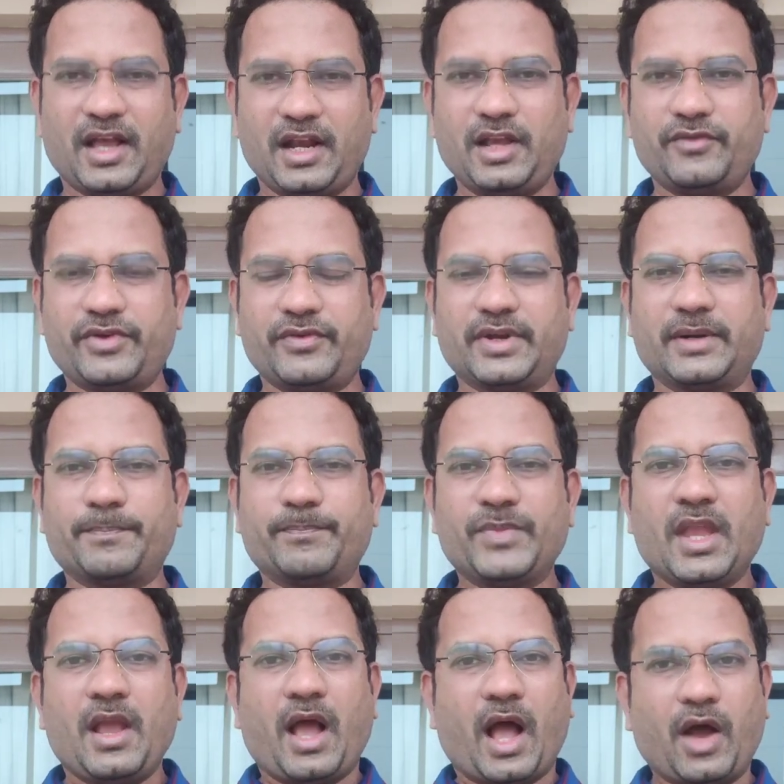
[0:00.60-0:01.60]
Hello everyone,
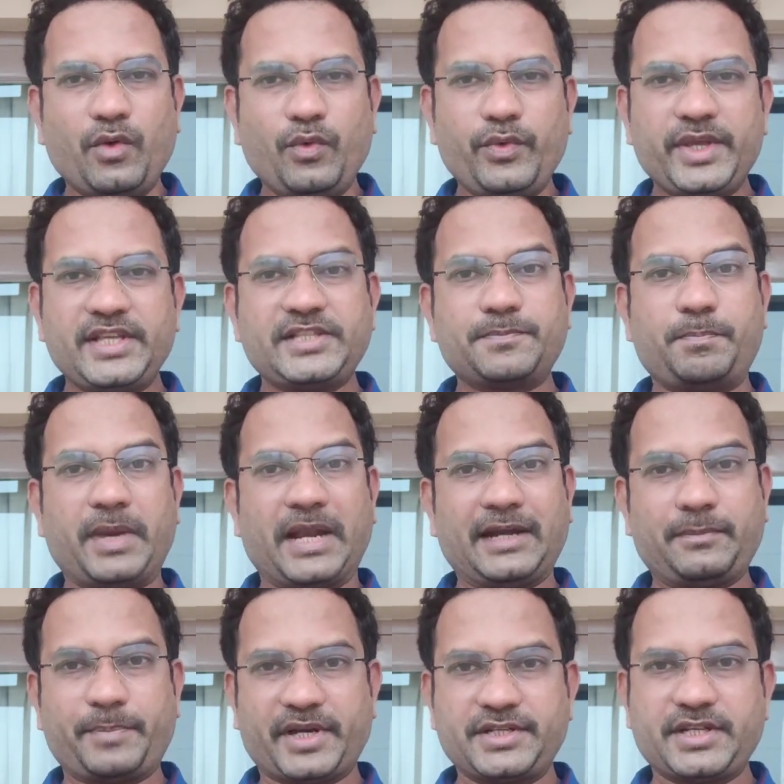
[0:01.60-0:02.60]
how is
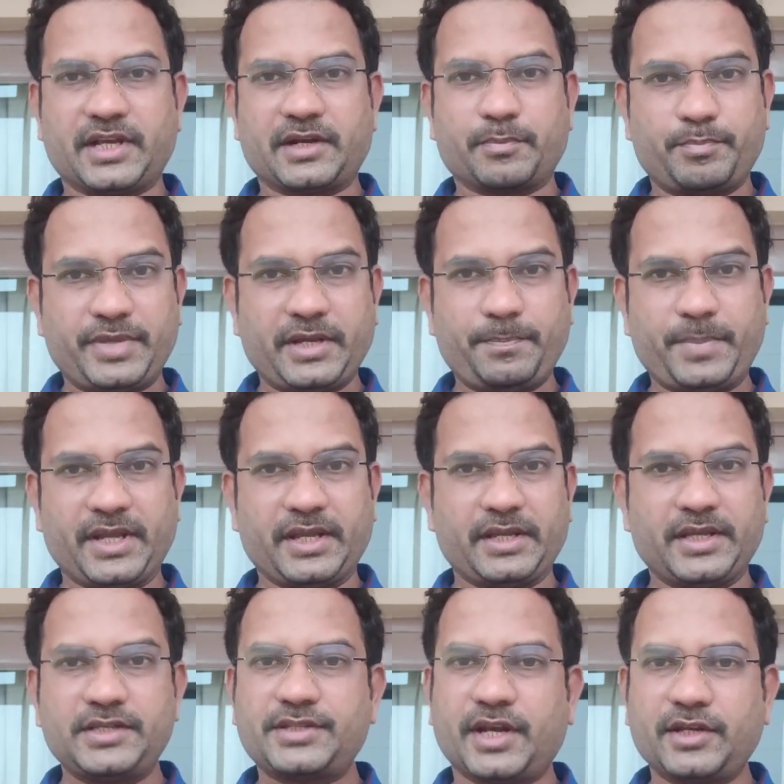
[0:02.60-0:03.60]
blood pressure, BP,
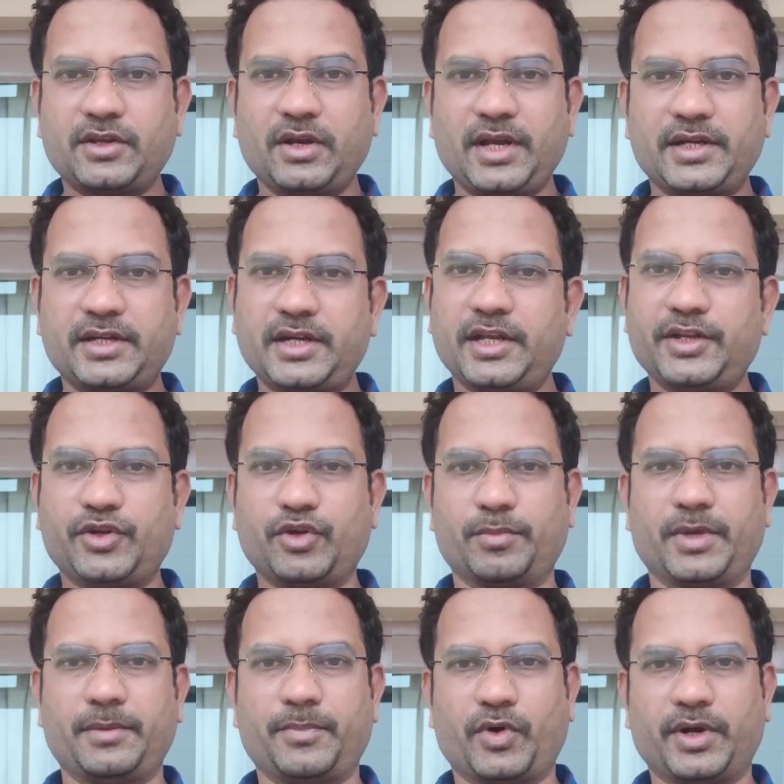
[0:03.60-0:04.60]
is regulated in
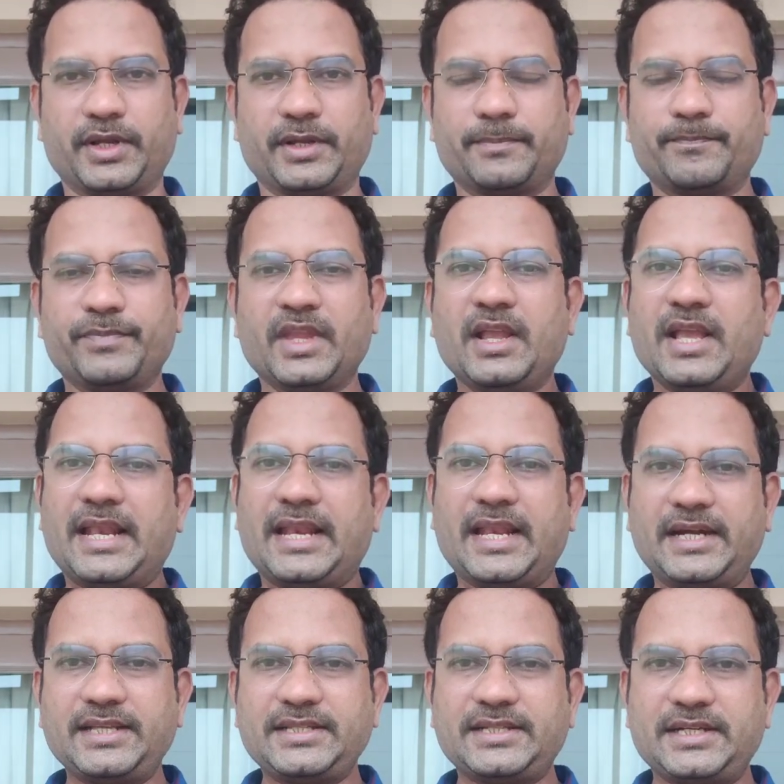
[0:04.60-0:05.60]
human body?
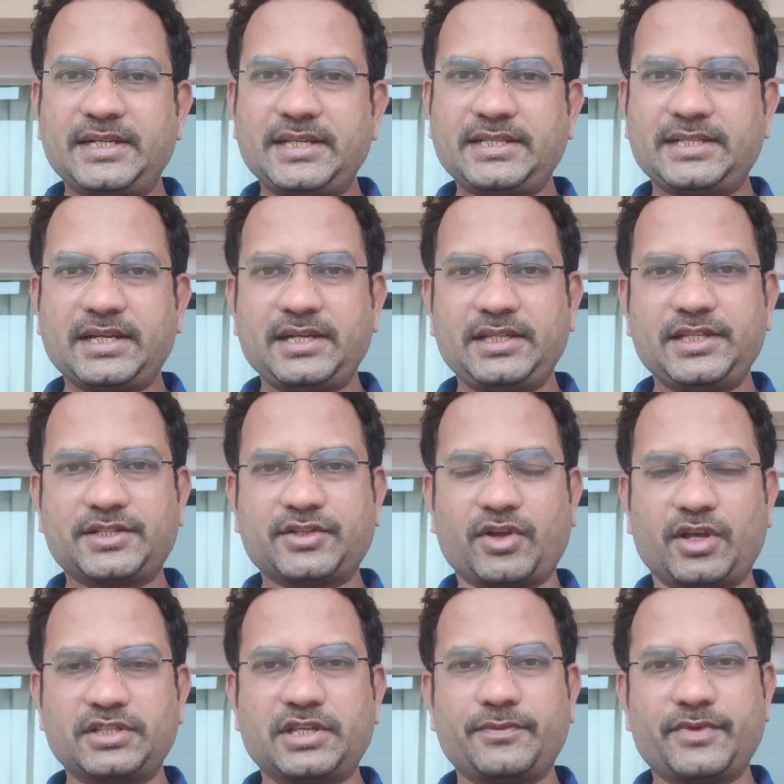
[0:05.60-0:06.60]
Let us understand this
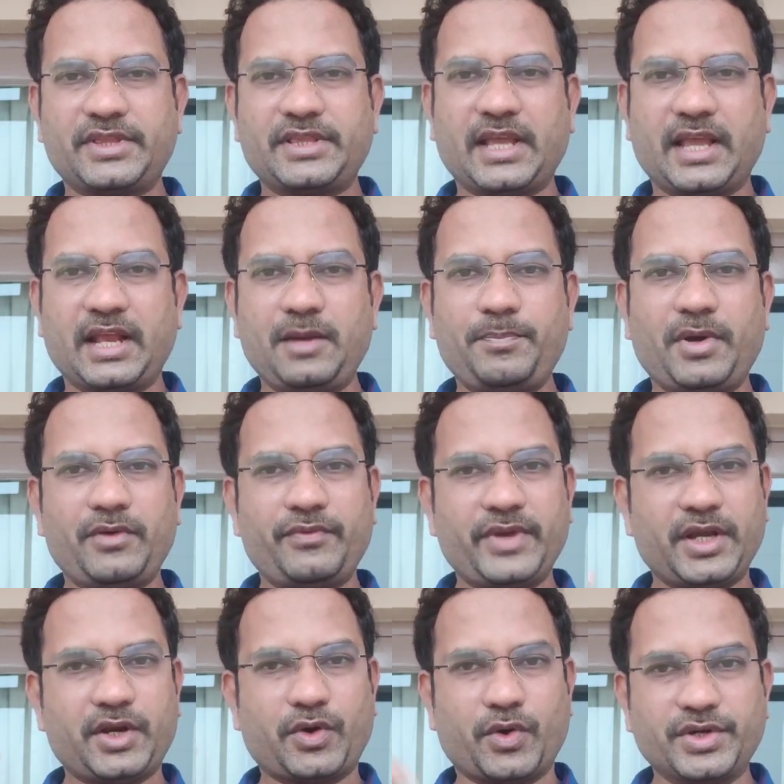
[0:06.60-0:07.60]
concept with the help of
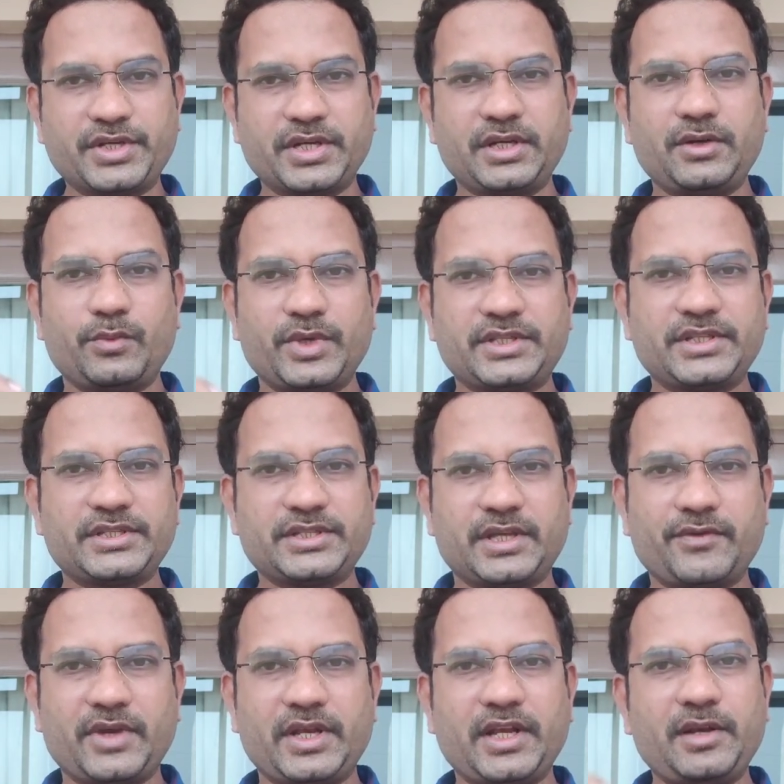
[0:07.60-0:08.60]
a question which is
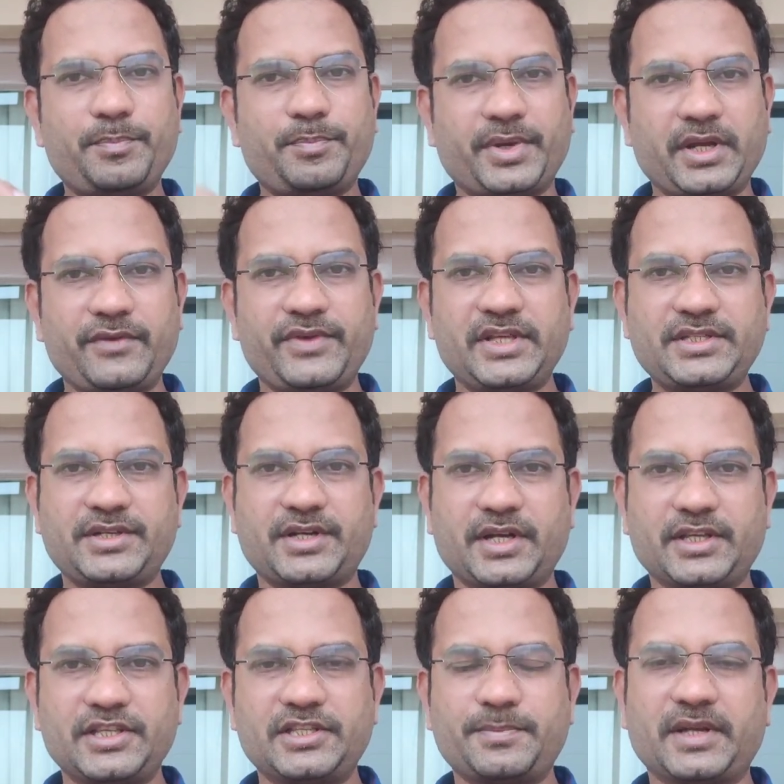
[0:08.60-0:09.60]
given in previous
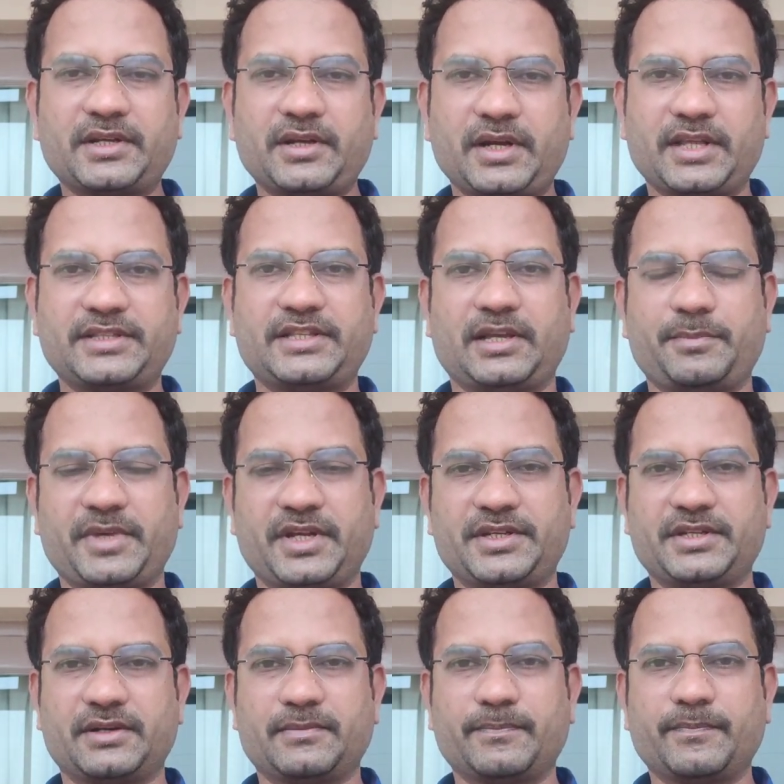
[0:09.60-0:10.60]
drug inspector
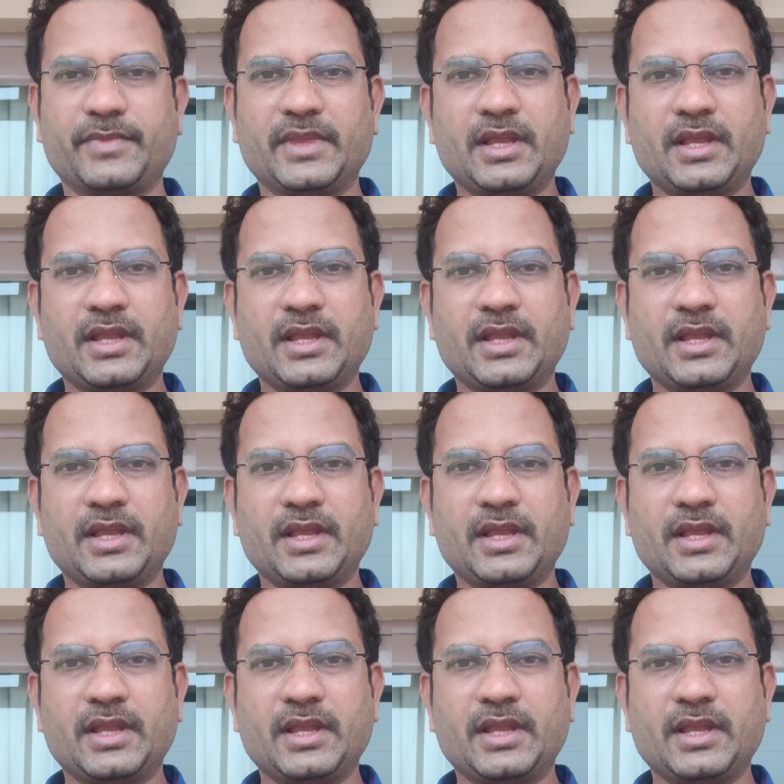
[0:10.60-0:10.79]
examination.